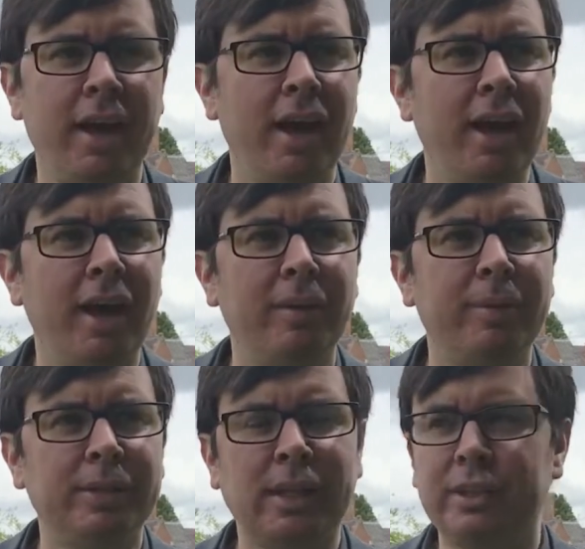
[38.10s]

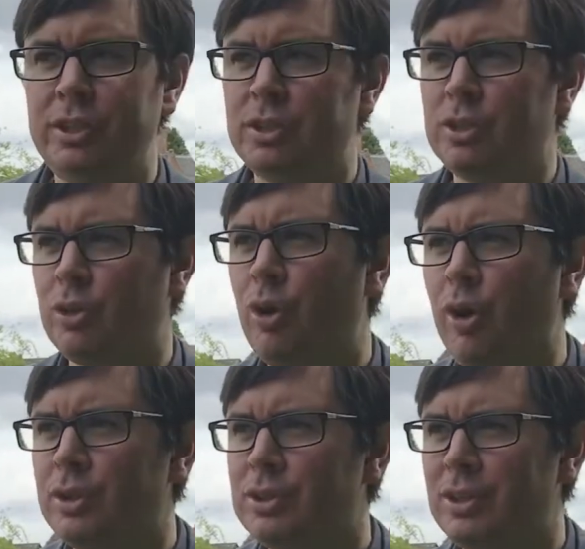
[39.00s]
and it's actually just a
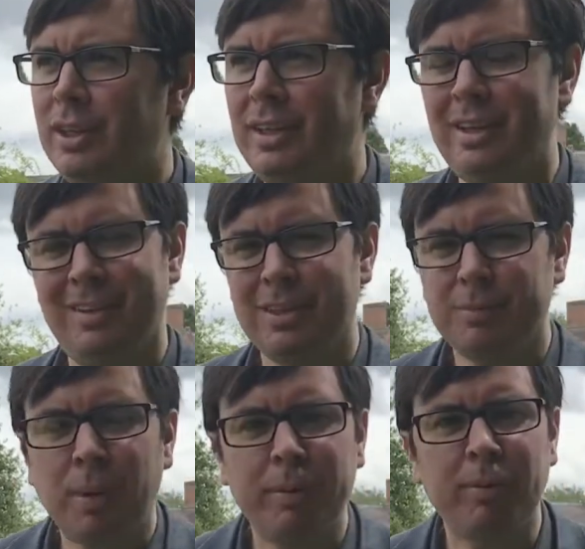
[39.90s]
cross, and that's
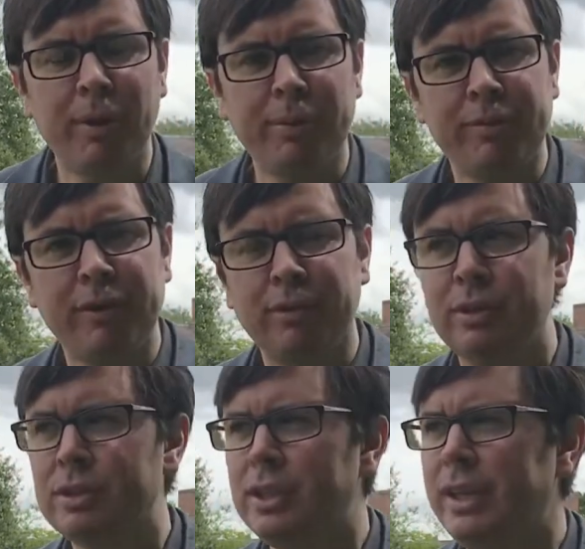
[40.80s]
probably why we've
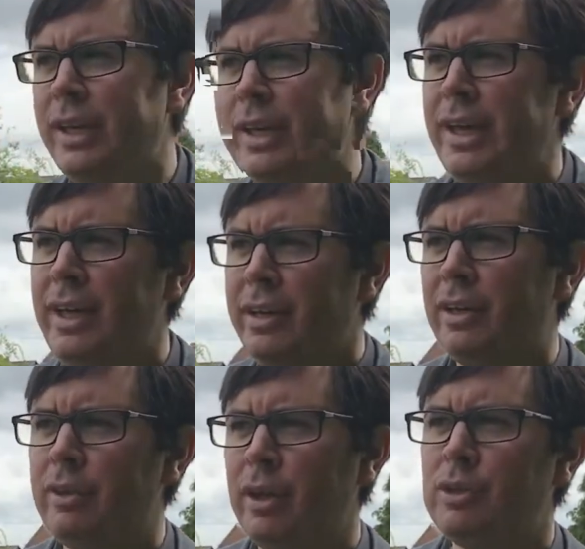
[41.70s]
overlooked it. You
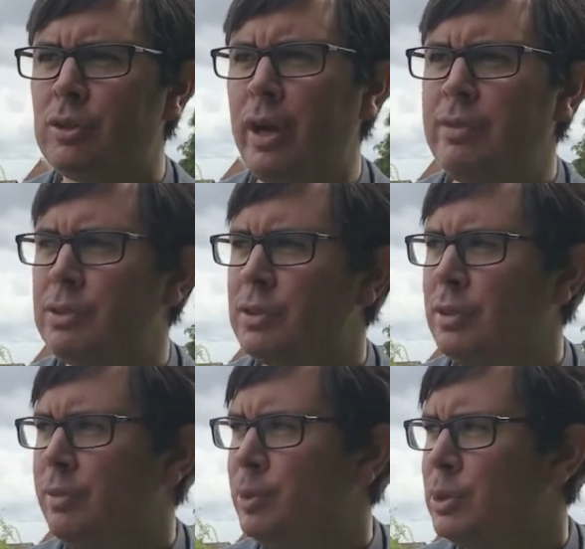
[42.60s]
know, those graves
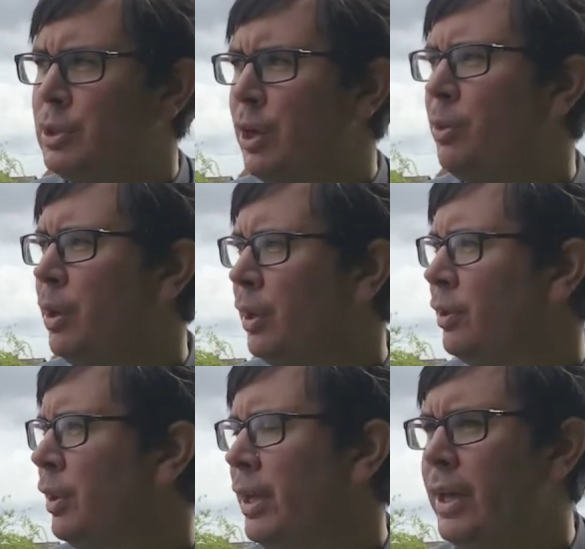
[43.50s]
were so
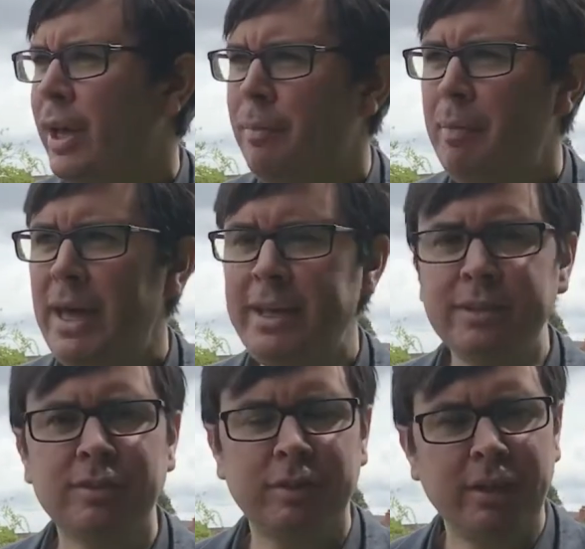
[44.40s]
well
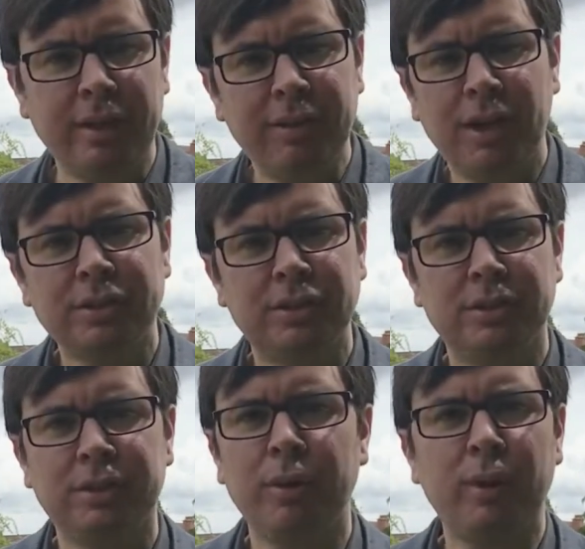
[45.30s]
made, they've lasted
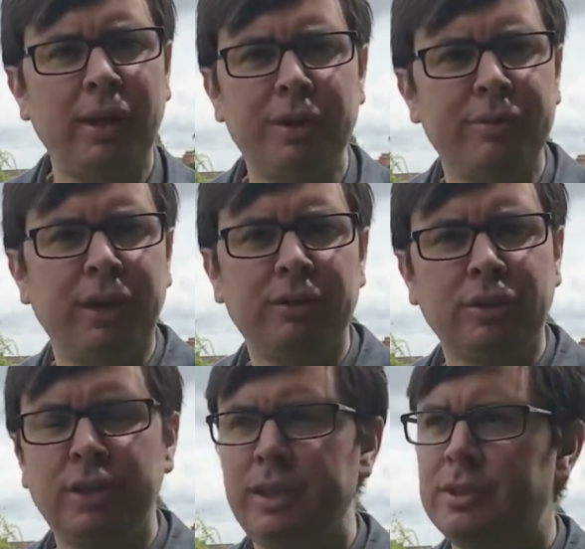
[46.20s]
so well over the
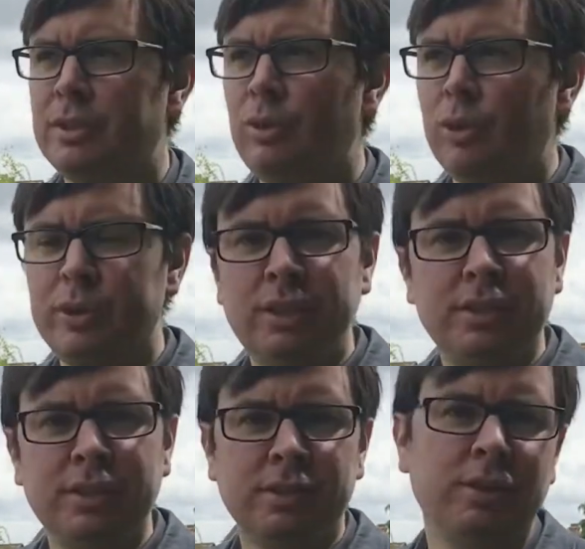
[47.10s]
100 years, and all the
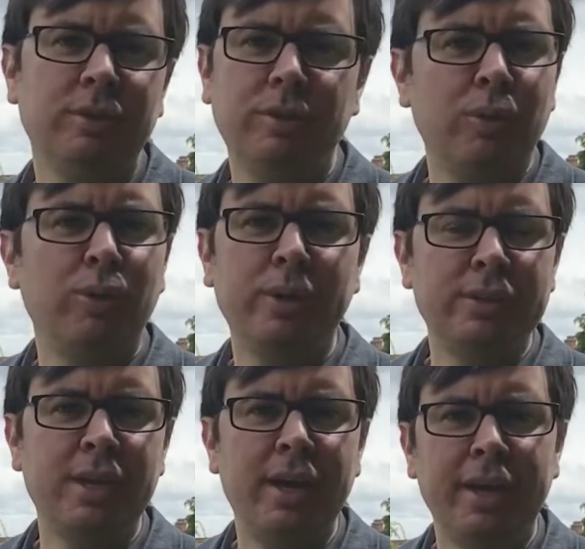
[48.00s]
details are always
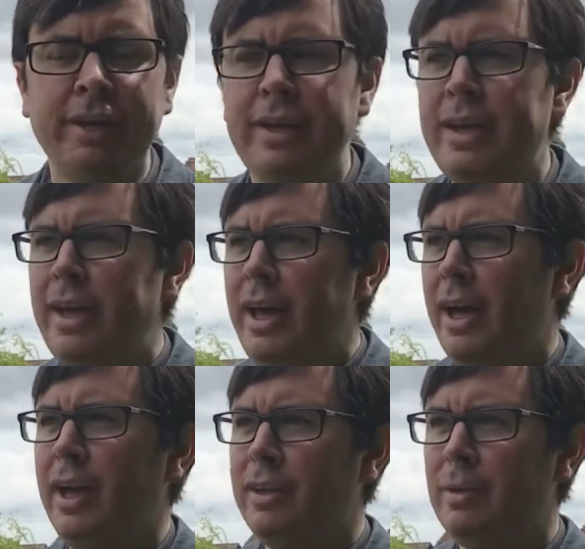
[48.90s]
there,
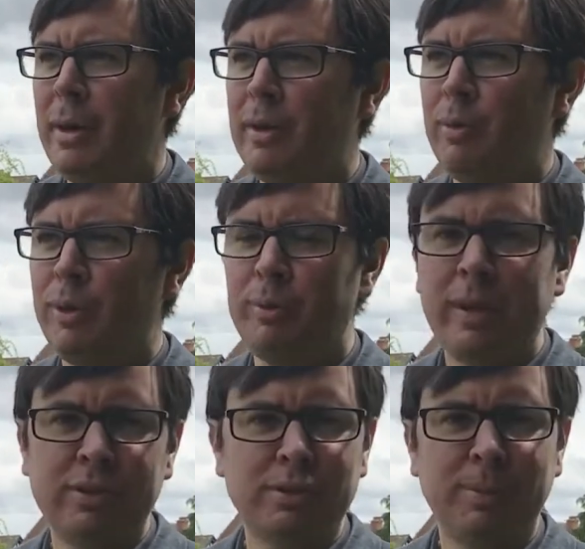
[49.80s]
no matter what the
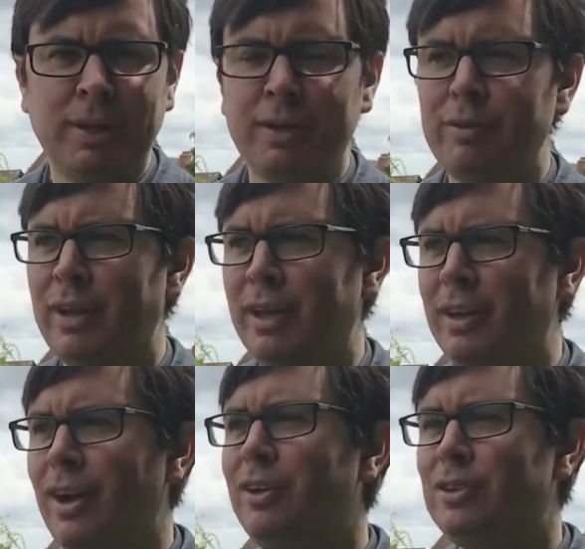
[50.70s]
weather's been over that
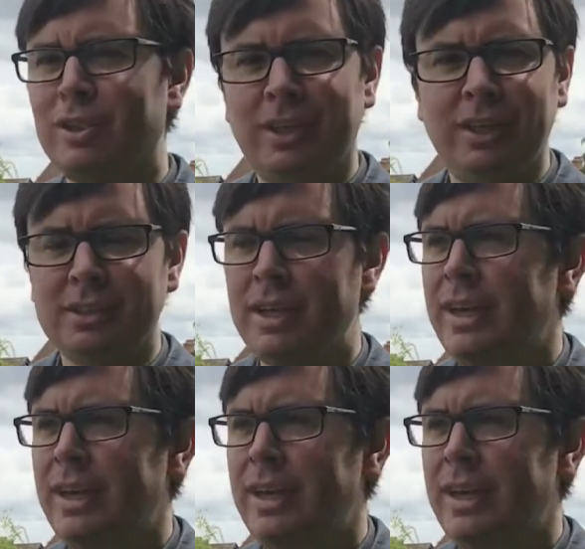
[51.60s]
100 years.